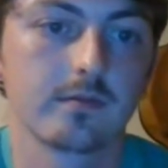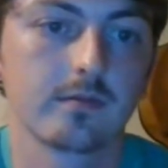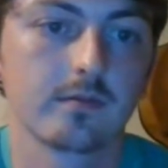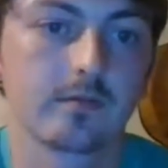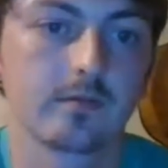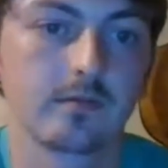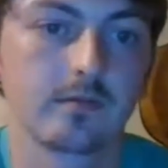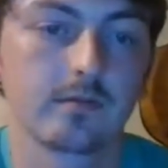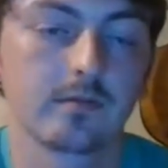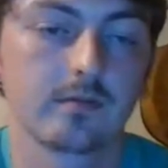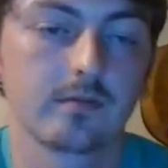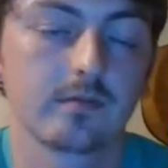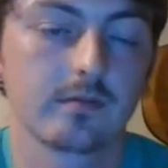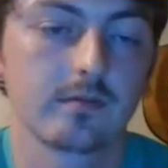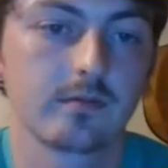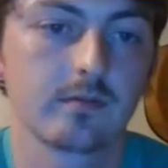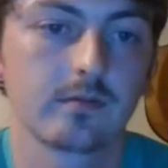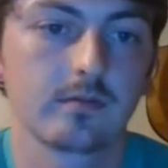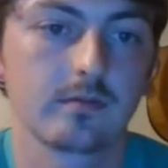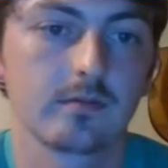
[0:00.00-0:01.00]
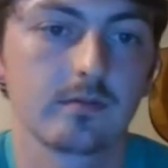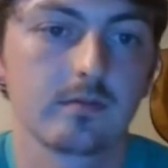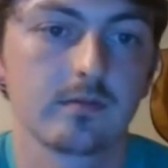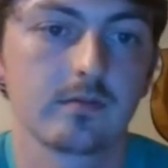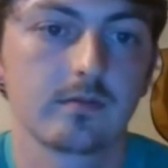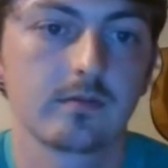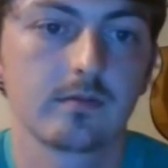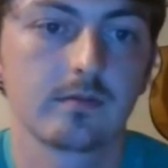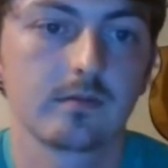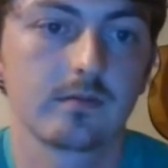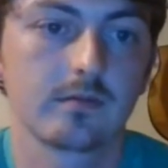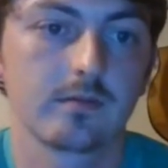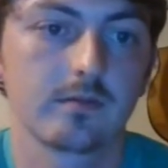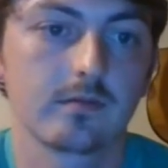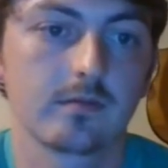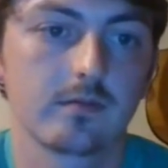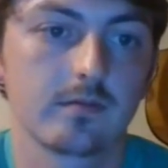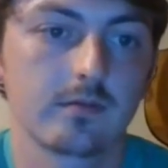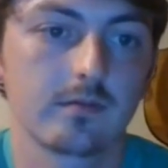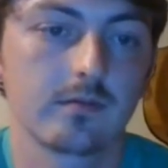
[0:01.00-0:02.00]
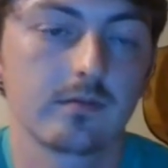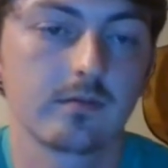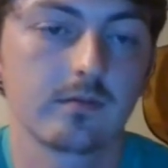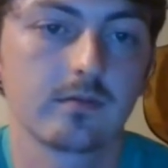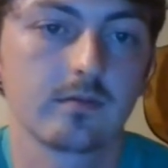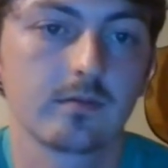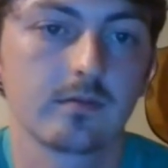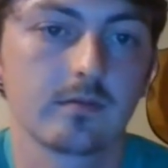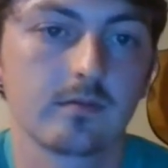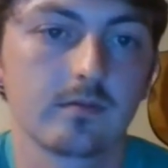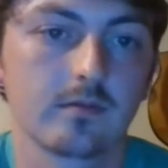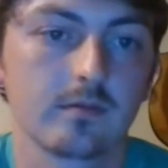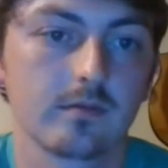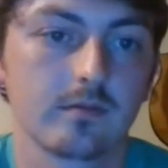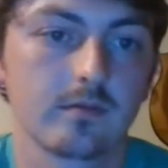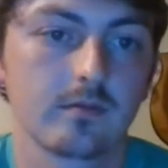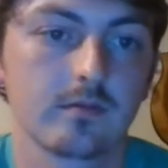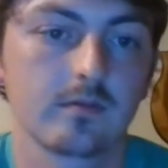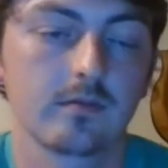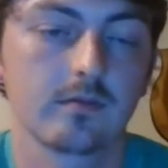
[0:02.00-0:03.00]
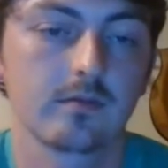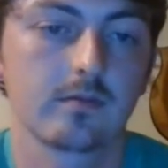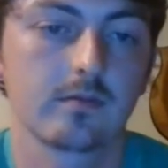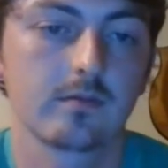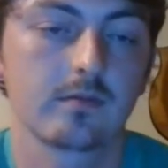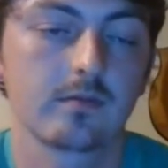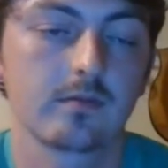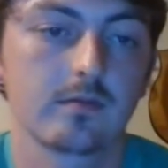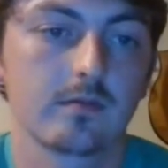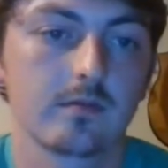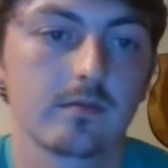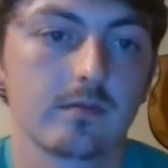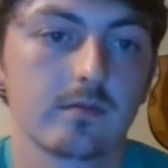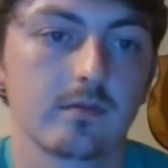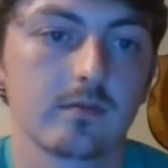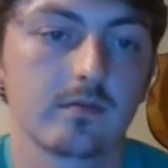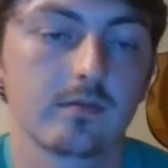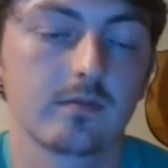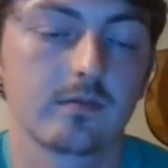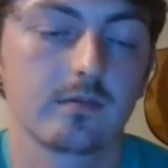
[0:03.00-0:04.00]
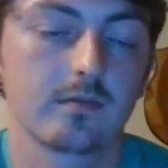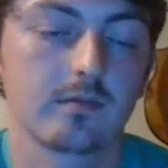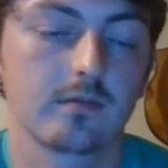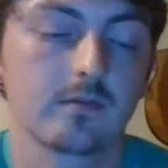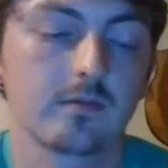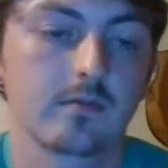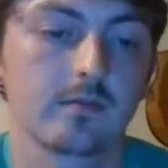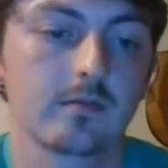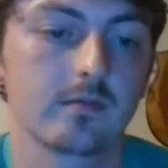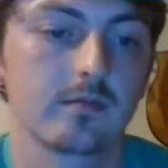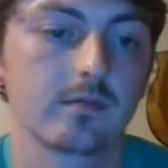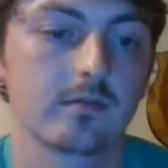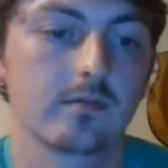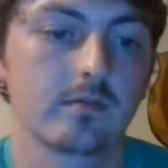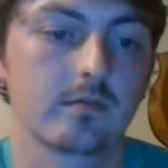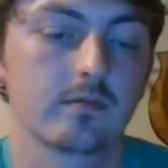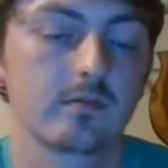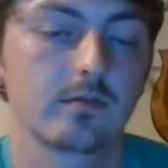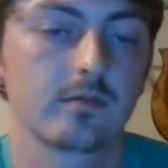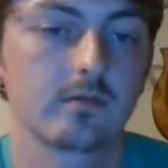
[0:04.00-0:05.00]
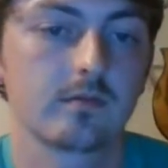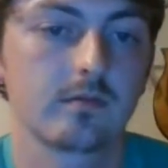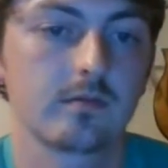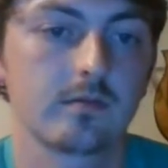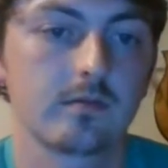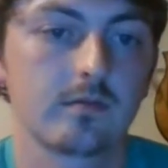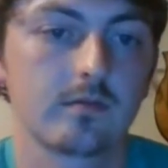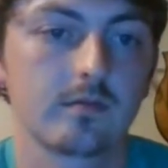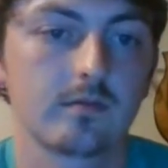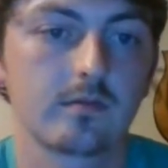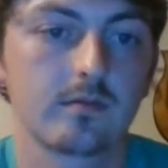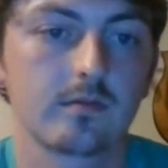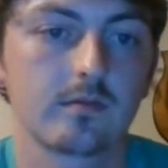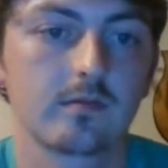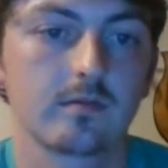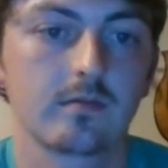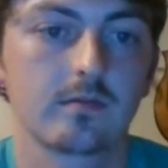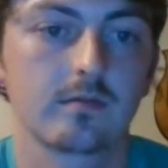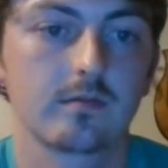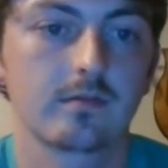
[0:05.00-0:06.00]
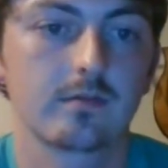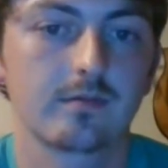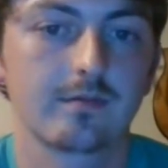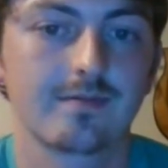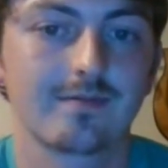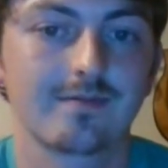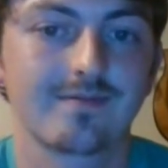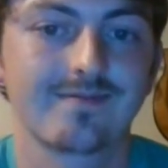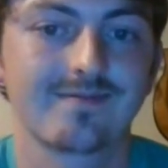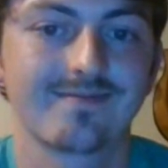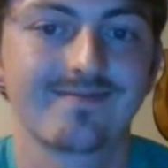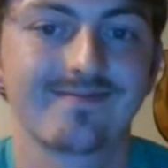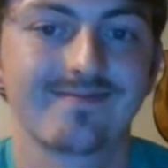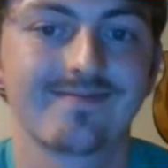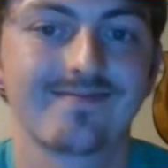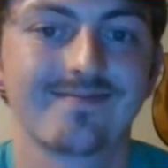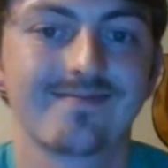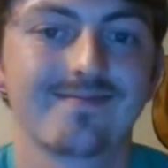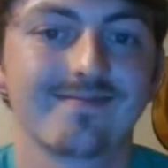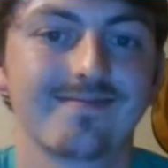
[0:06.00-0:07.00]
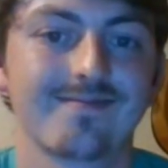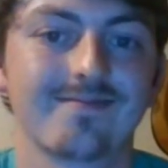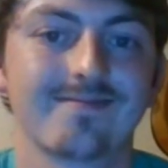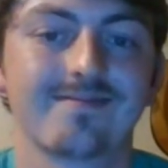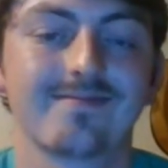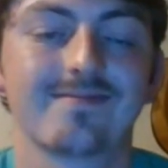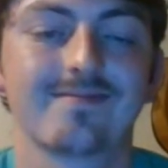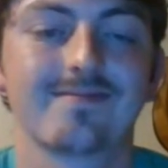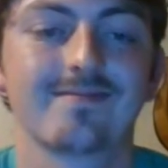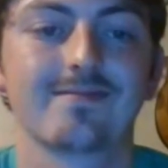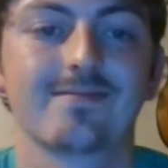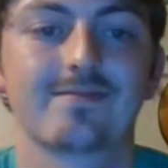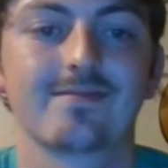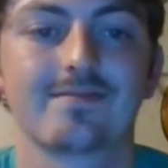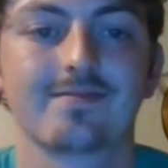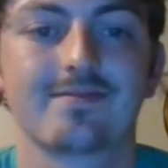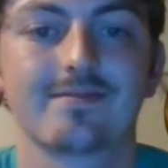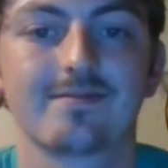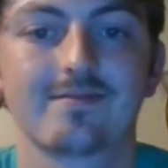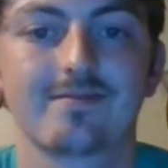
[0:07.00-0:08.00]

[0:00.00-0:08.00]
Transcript: The person shown says nothing.